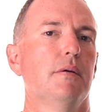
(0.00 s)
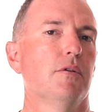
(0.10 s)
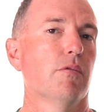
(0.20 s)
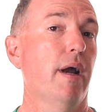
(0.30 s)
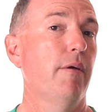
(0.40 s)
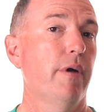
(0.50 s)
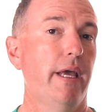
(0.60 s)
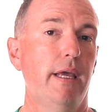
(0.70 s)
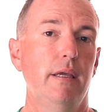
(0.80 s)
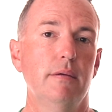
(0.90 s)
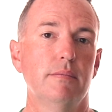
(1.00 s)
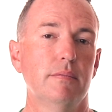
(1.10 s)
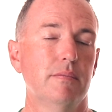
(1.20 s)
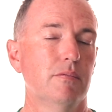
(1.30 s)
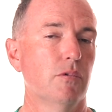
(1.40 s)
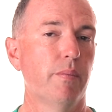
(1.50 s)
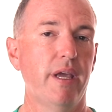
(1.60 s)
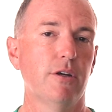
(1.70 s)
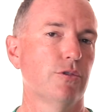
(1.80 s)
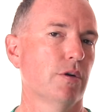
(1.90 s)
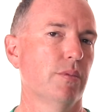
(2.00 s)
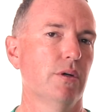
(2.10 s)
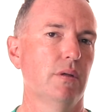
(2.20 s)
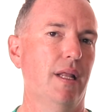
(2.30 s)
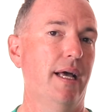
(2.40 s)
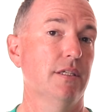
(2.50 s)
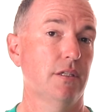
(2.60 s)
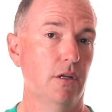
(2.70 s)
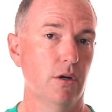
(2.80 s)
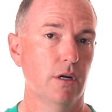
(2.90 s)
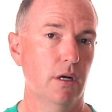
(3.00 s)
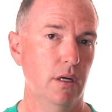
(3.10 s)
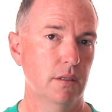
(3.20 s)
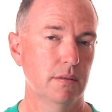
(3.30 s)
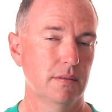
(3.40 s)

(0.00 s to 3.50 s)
The right way will make your trombone last longer,